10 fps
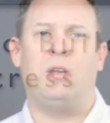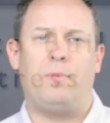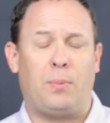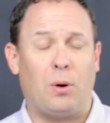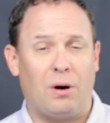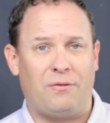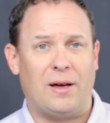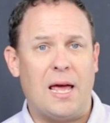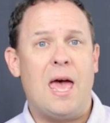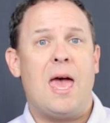going to be
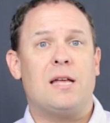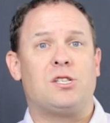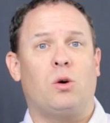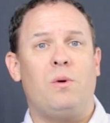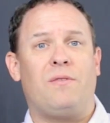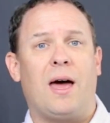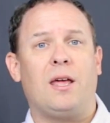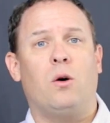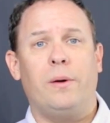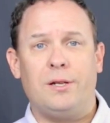perfect. And so we've got
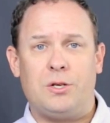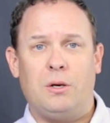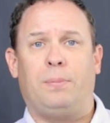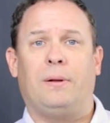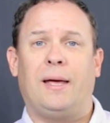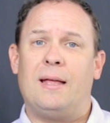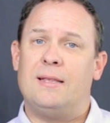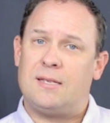to go into a plan.